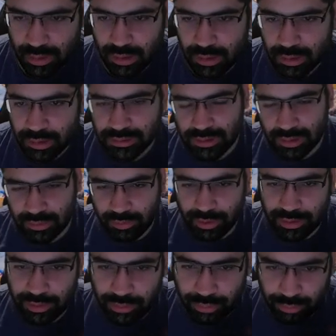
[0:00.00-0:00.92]
So
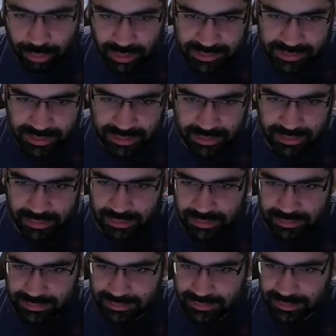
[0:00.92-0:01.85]
what you are saying,
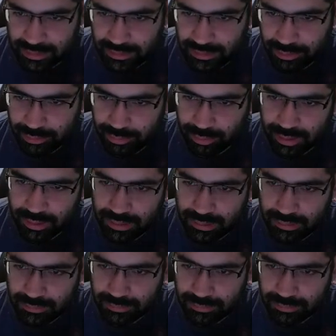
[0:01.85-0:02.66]
this is our URL.